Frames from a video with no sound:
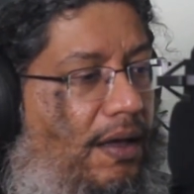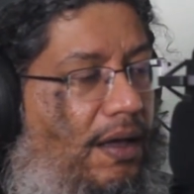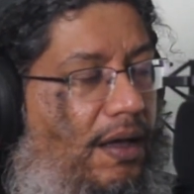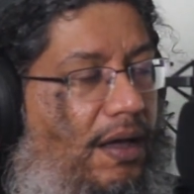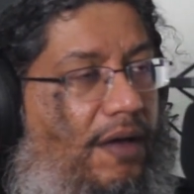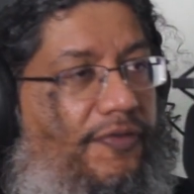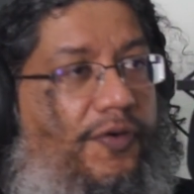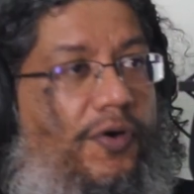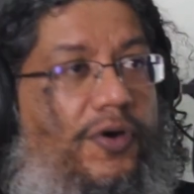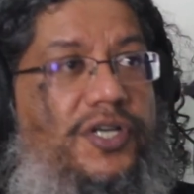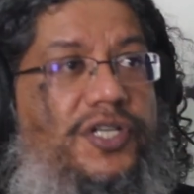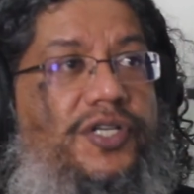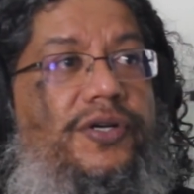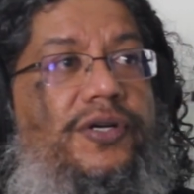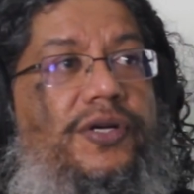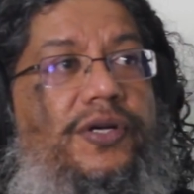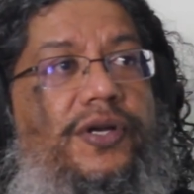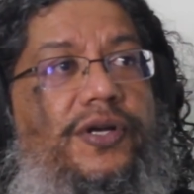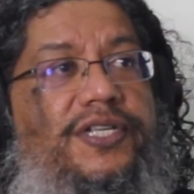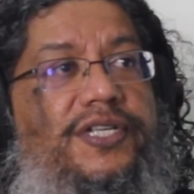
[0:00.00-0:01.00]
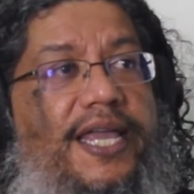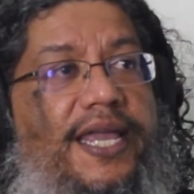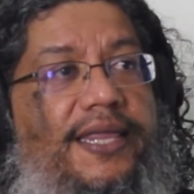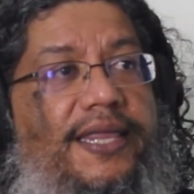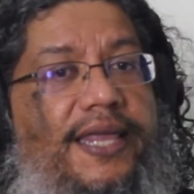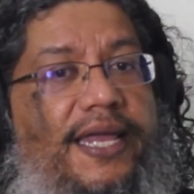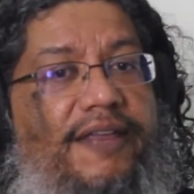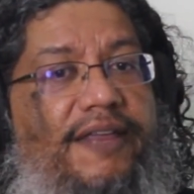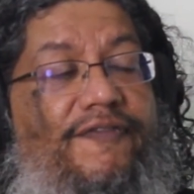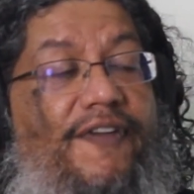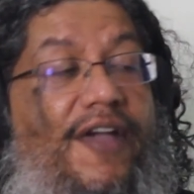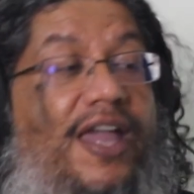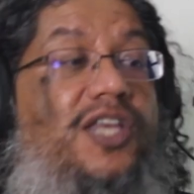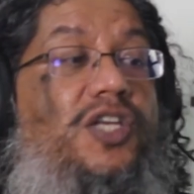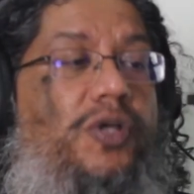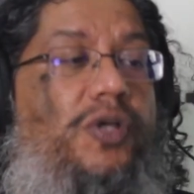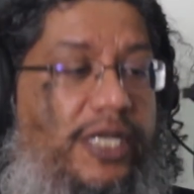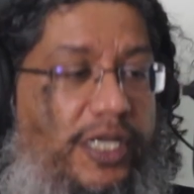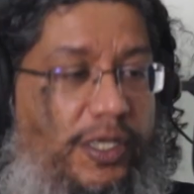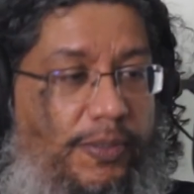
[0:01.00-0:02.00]
Of course, you're saying that eventually
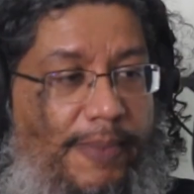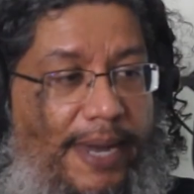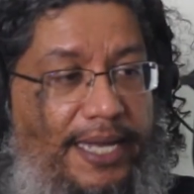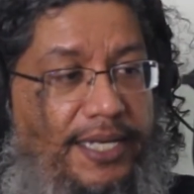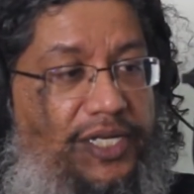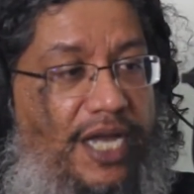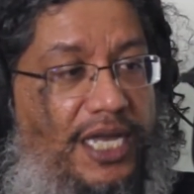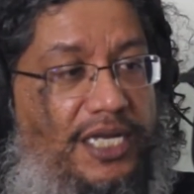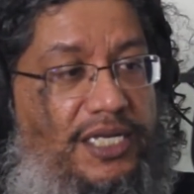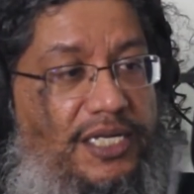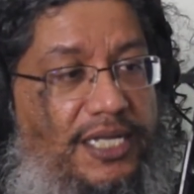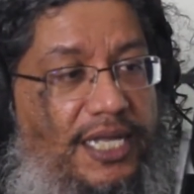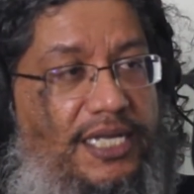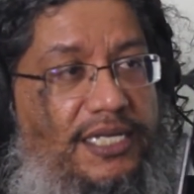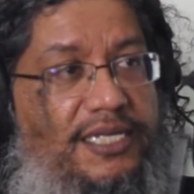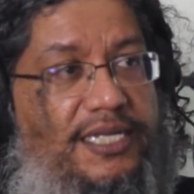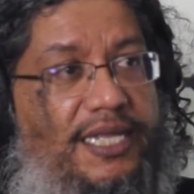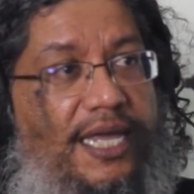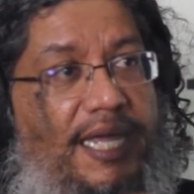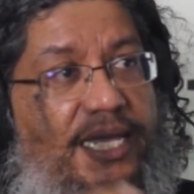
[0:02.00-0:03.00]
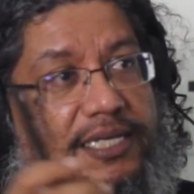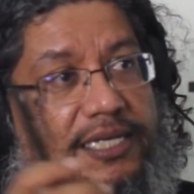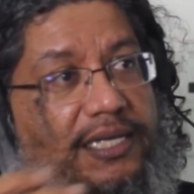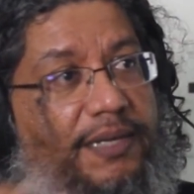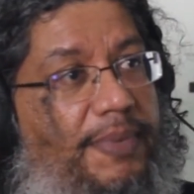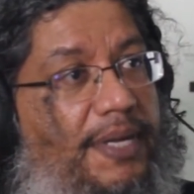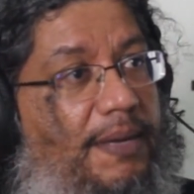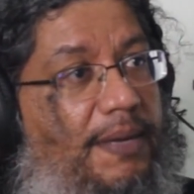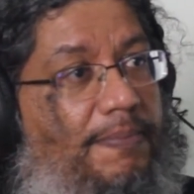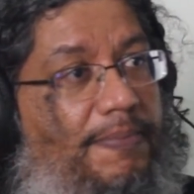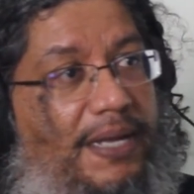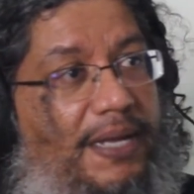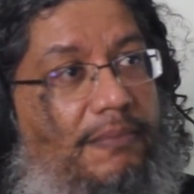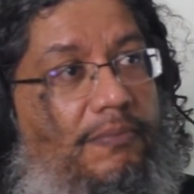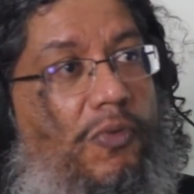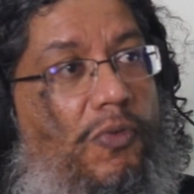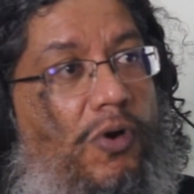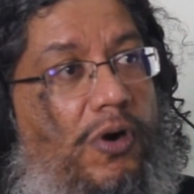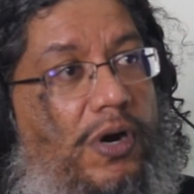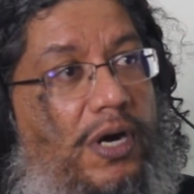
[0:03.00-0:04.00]
you might change these things to be a bit more